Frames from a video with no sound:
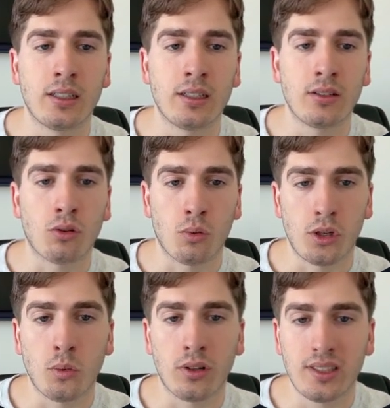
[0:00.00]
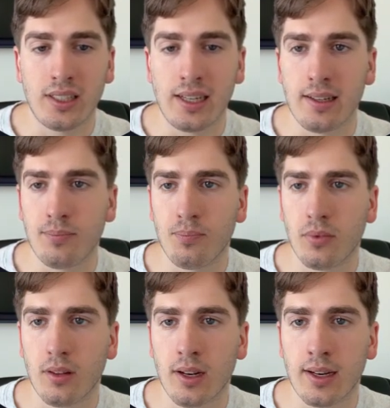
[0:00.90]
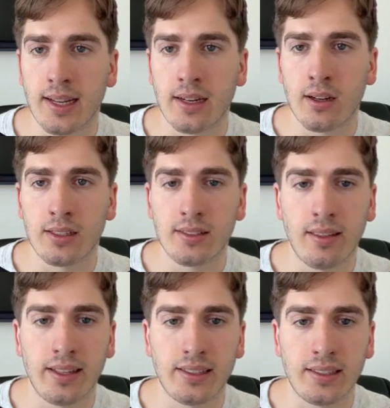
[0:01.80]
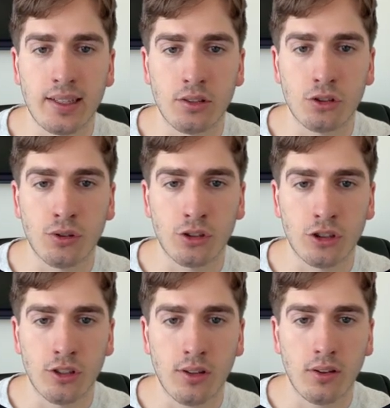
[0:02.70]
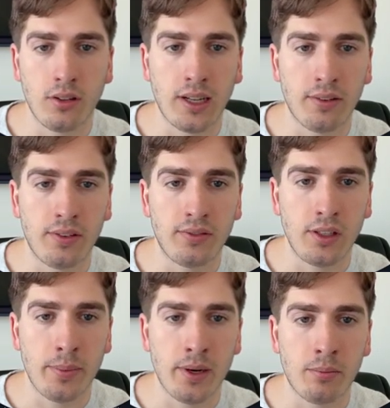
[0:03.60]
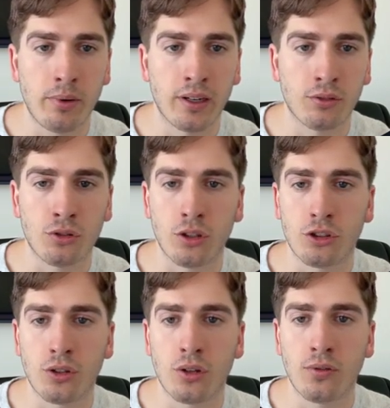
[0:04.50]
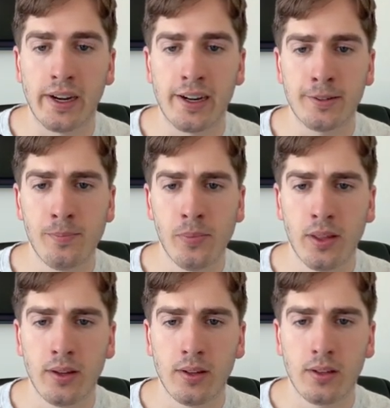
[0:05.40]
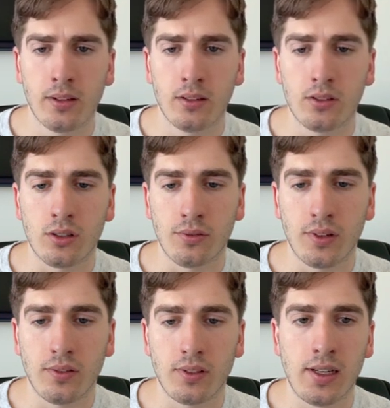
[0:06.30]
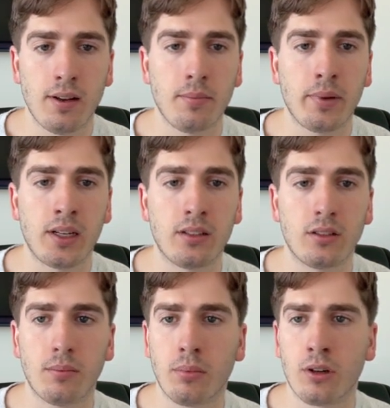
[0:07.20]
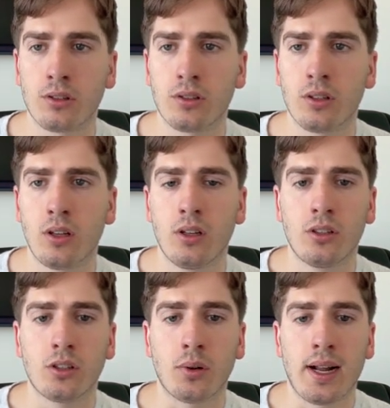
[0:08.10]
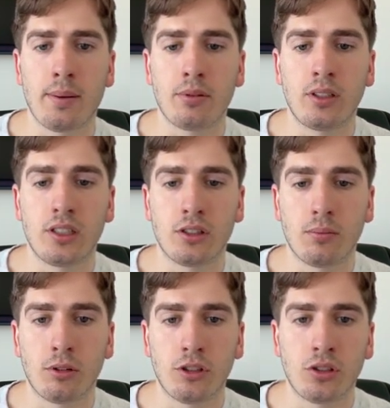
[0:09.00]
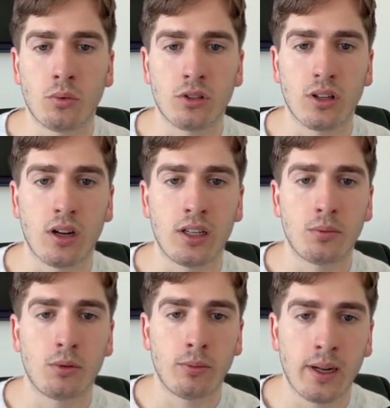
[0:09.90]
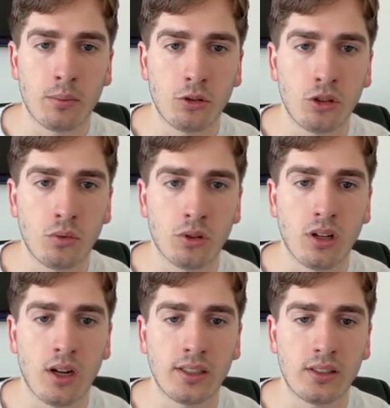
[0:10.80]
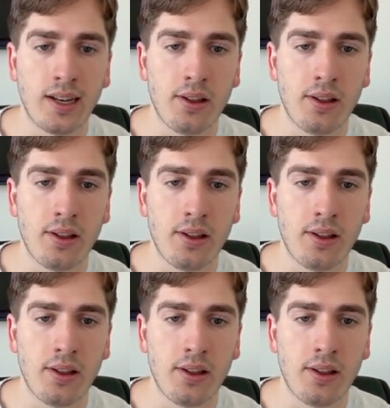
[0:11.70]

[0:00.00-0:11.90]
or what you want to see, and again guys, this is now the structure. You had a 15-minute breaker structure over here, so 15-minute boss. So what happened is pushing towards the highs, pull back, pushing towards the highs, and now